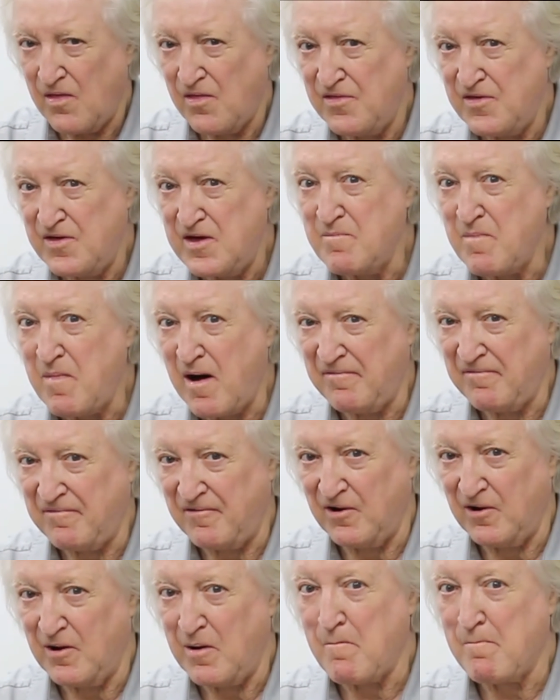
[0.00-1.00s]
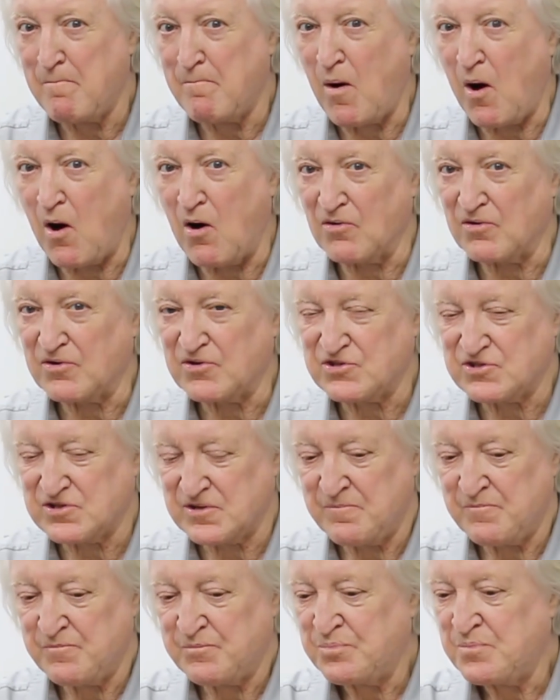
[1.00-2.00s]
the muffler
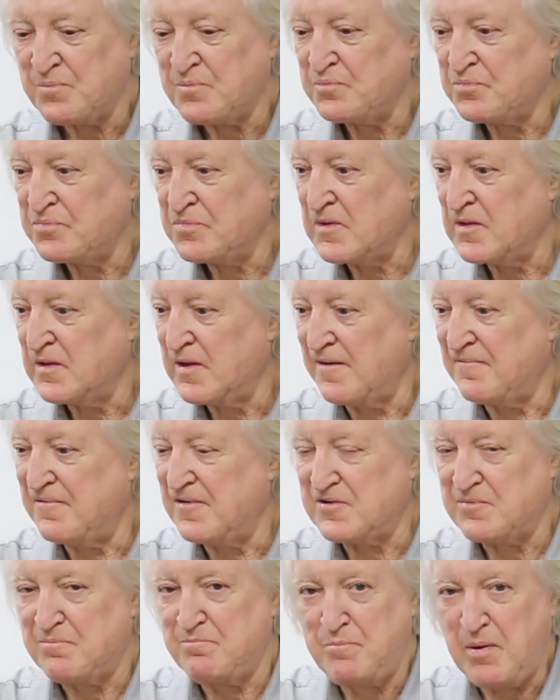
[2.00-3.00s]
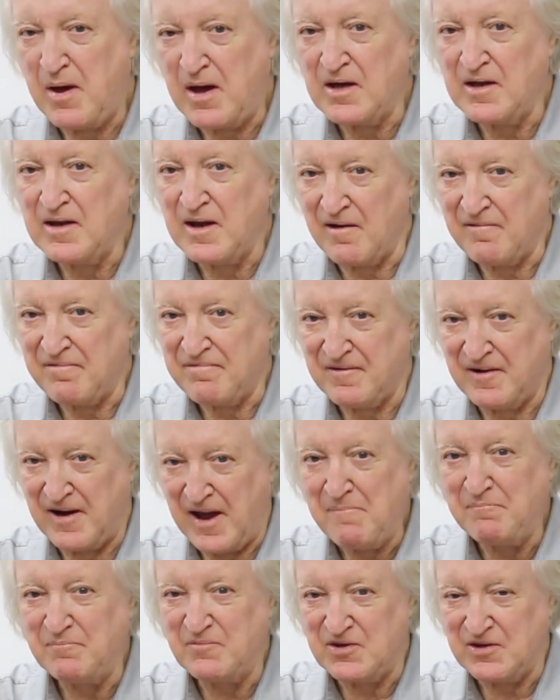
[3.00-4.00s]
box, if it's big enough and
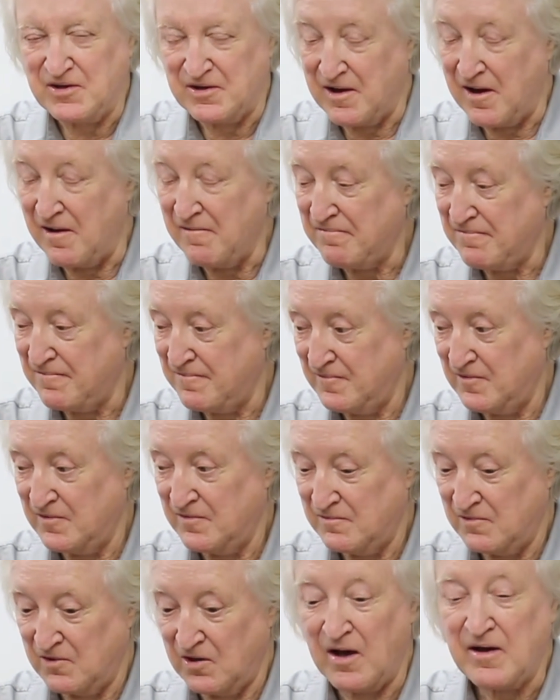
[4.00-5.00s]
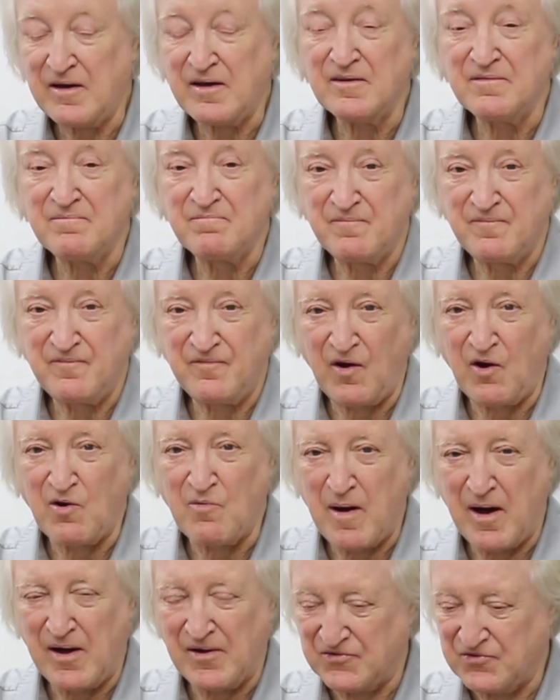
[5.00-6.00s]
empty enough, like a
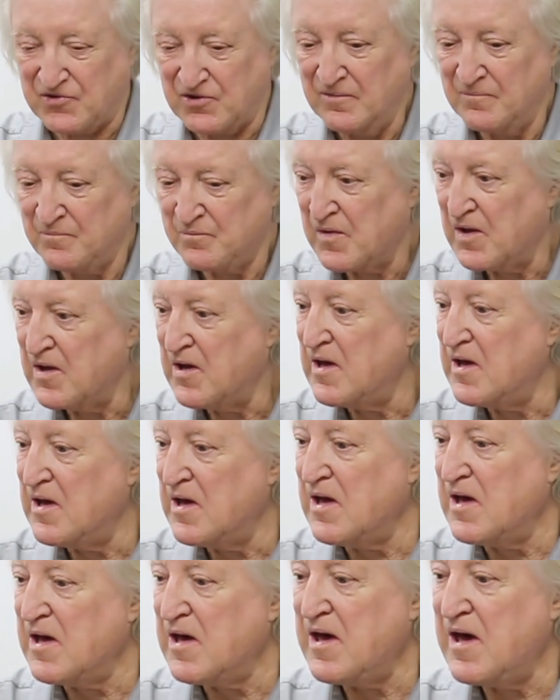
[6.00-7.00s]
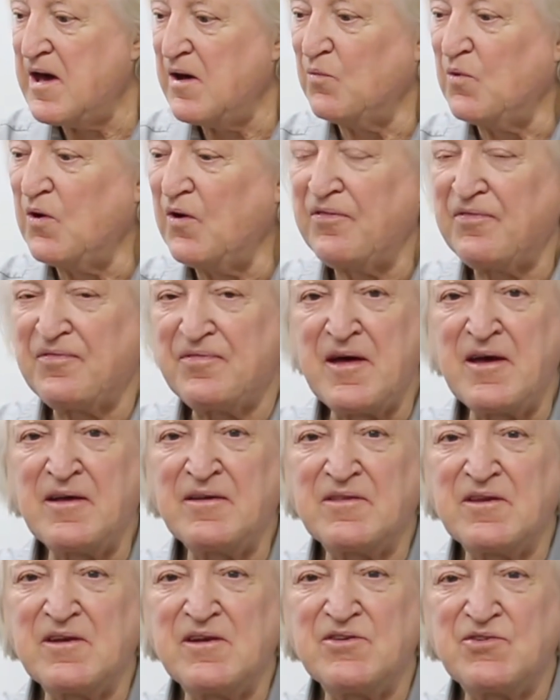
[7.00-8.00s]
Flowmaster, it will
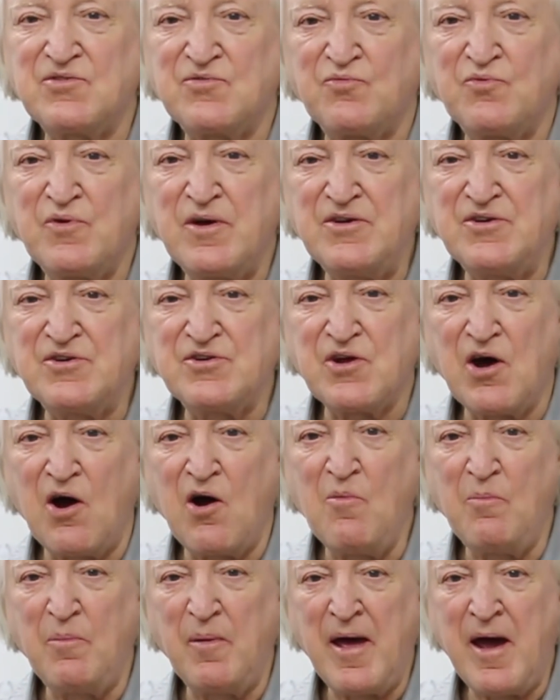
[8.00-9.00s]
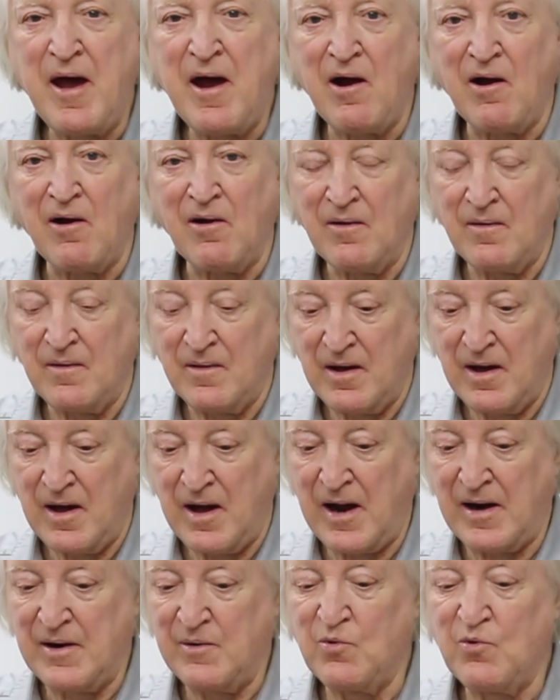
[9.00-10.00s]
think that it's reached open air
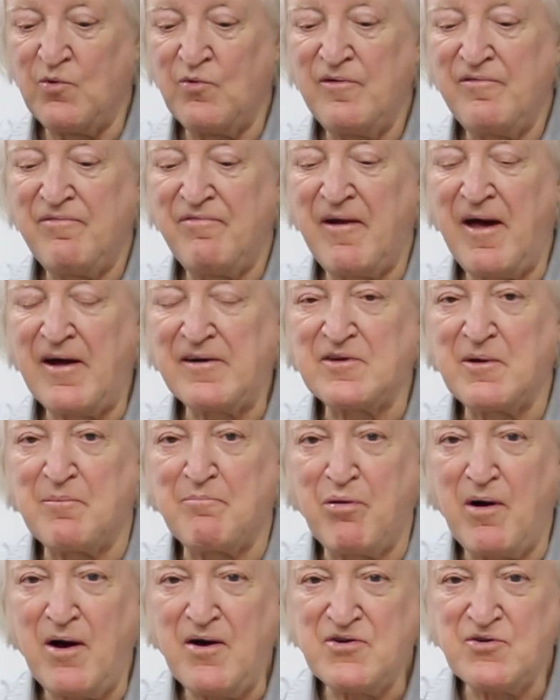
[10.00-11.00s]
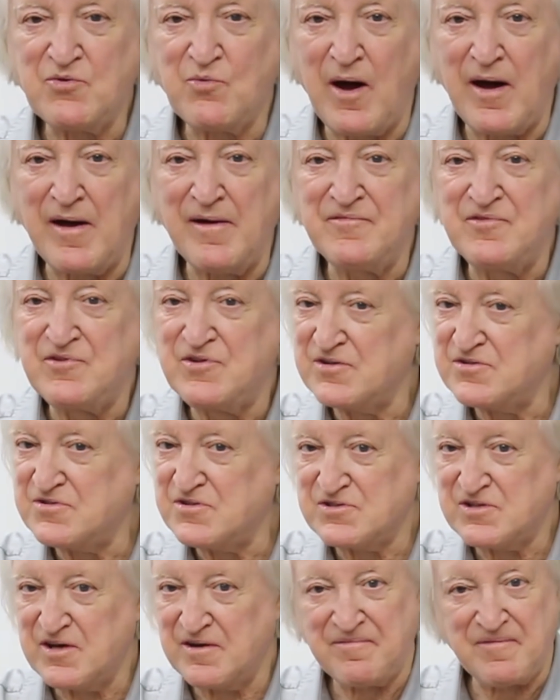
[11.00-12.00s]
and it will reflect a pressure wave just
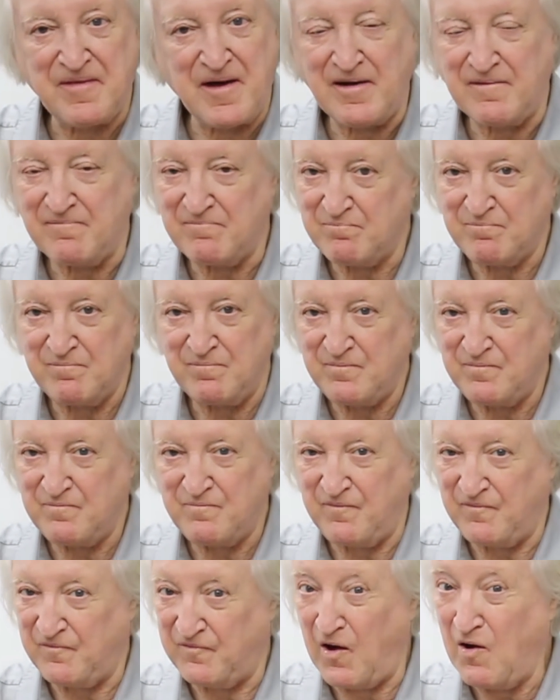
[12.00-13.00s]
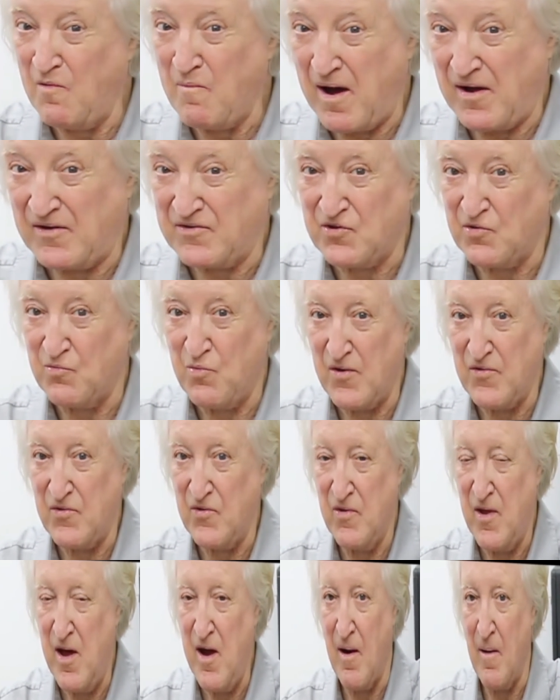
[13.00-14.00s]
as if that Flowmaster
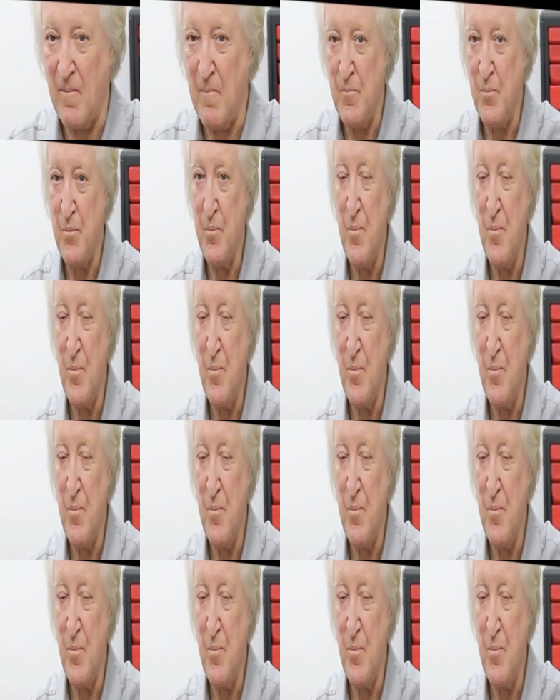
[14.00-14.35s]
wasn't there.